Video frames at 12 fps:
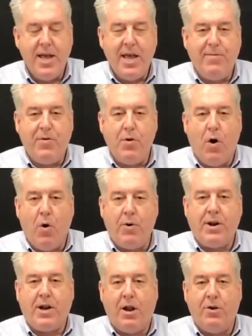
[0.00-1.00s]
If you hold
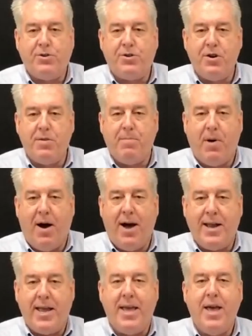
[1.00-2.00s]
it close to your
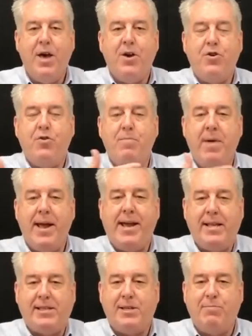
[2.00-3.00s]
body, you may
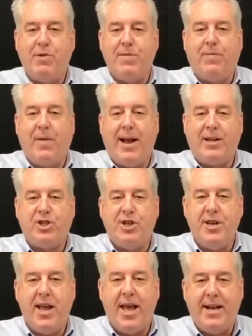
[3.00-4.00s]
get some
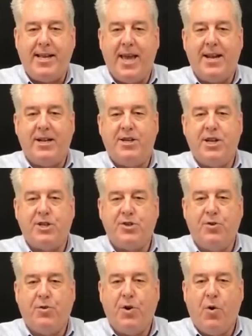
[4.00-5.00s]
reflection and get
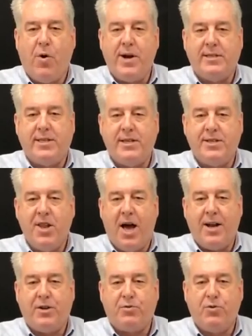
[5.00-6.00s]
additional noise that is
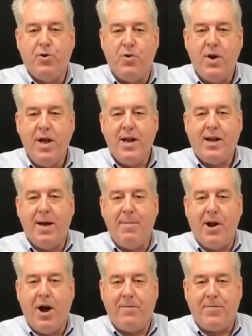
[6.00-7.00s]
not true coming
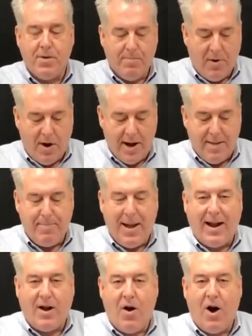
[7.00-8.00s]
off your body
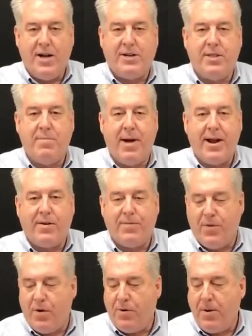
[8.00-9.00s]
back onto the
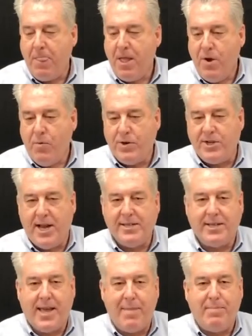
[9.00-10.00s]
microphone, which has the
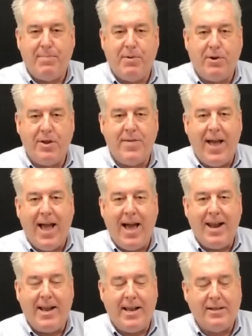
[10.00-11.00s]
capability of
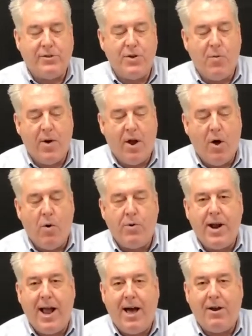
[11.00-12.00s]
adding it. So you want to hold
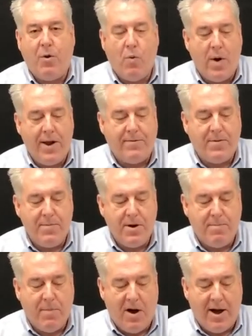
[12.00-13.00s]
it out away from your
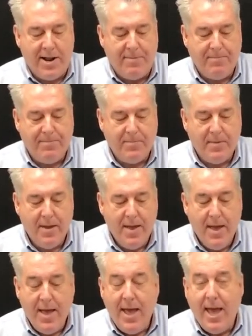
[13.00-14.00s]
body.
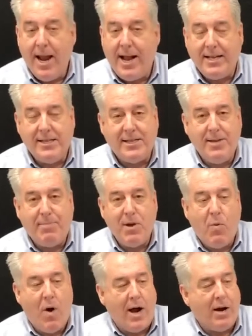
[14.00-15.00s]
And I can simply
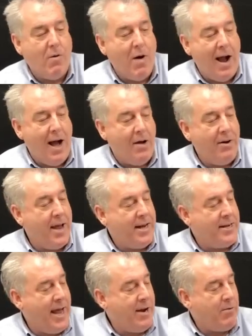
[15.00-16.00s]
walk around and
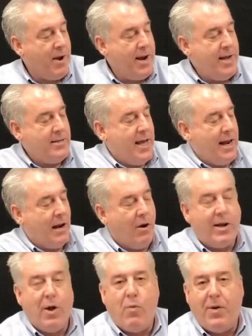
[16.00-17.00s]
take readings and
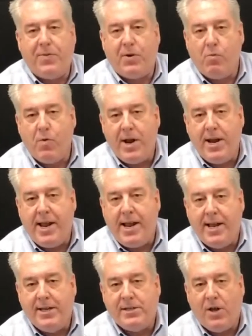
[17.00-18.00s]
look at what the reading
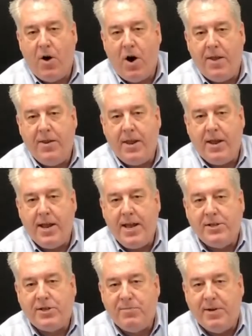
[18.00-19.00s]
is on the
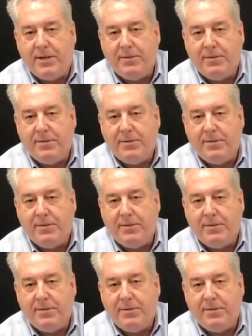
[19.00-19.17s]
instrument.